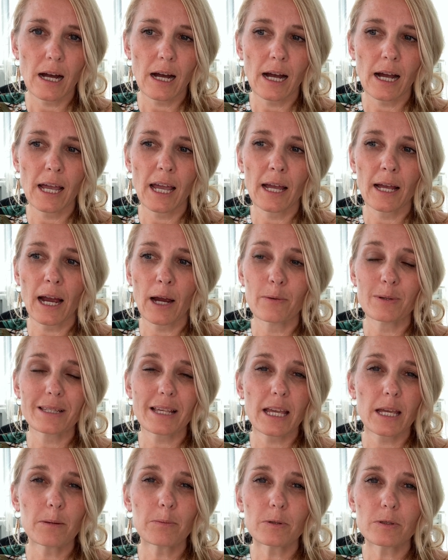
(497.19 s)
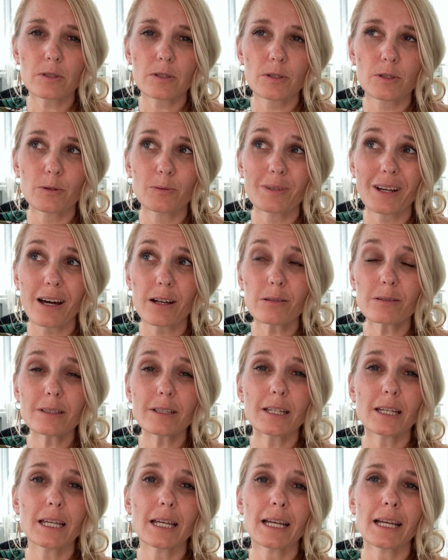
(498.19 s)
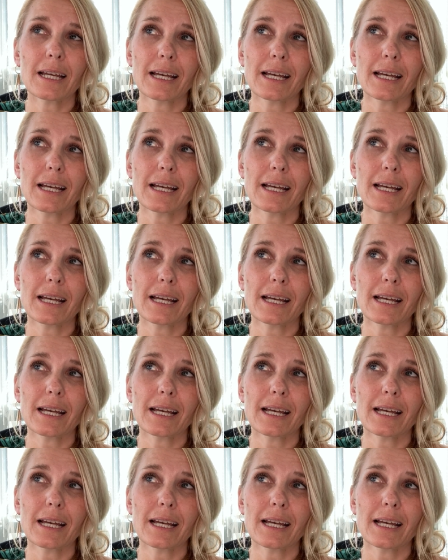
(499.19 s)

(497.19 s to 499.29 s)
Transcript: I was able to not only